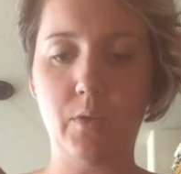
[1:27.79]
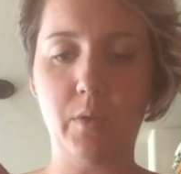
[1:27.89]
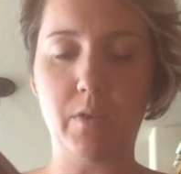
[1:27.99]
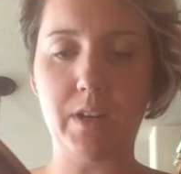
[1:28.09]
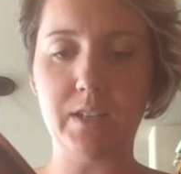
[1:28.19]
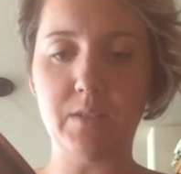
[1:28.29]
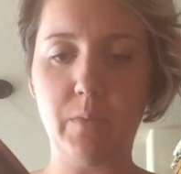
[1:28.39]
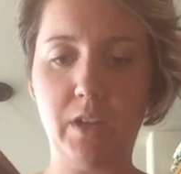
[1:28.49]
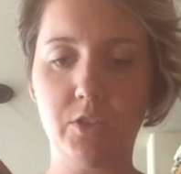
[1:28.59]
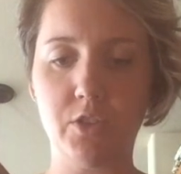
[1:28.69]
We wanted to
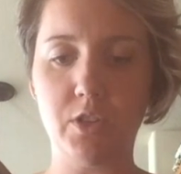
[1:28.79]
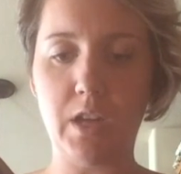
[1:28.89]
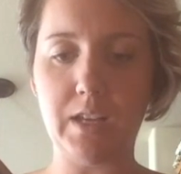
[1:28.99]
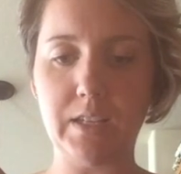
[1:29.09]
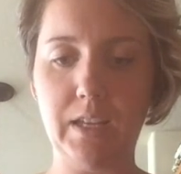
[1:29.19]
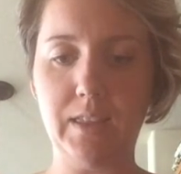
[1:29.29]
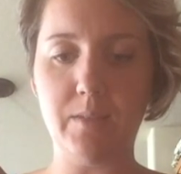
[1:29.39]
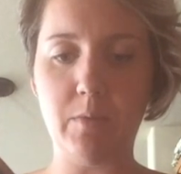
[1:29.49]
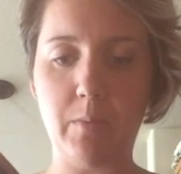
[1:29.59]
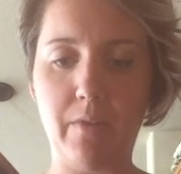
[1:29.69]
make sure not to heat
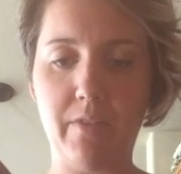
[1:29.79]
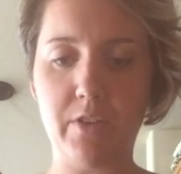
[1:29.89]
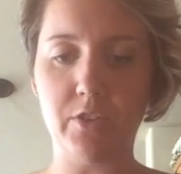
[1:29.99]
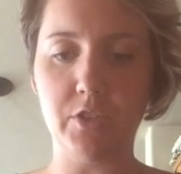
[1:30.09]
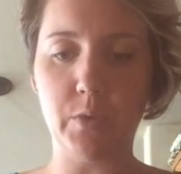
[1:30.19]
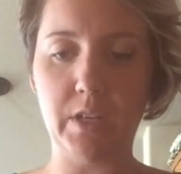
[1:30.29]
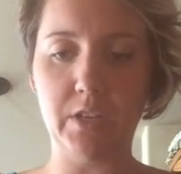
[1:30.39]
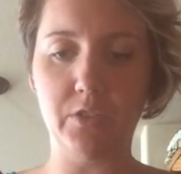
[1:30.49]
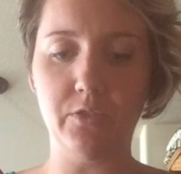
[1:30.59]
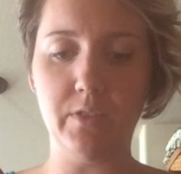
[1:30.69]
them above 120
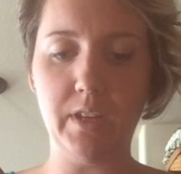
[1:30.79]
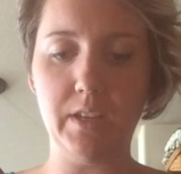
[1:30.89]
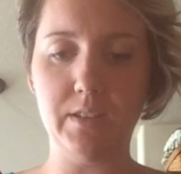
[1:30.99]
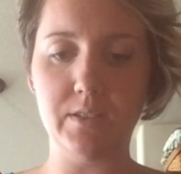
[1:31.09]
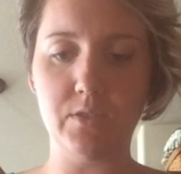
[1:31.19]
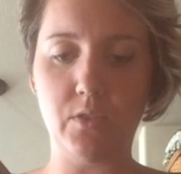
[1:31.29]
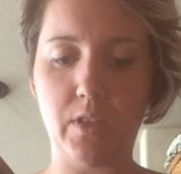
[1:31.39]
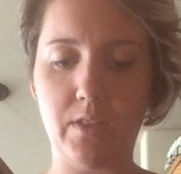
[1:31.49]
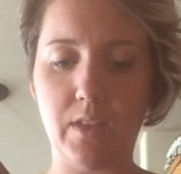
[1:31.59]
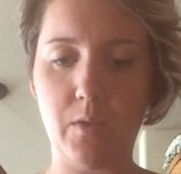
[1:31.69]
degrees so
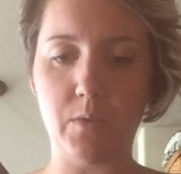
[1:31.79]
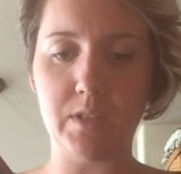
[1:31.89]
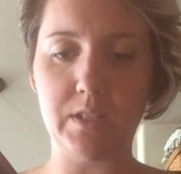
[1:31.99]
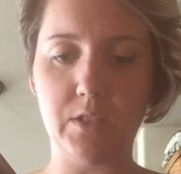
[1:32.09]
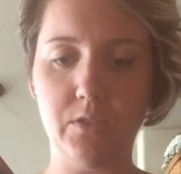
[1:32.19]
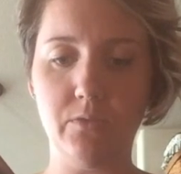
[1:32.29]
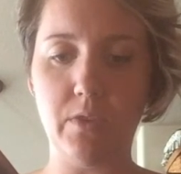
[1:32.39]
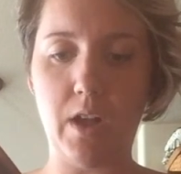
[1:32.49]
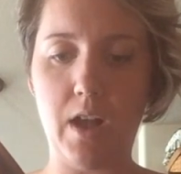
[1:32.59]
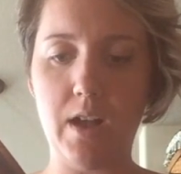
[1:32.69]
that they were still
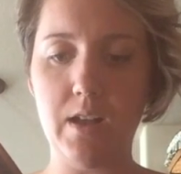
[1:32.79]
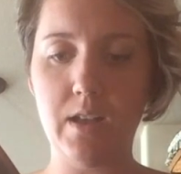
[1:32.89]
raw.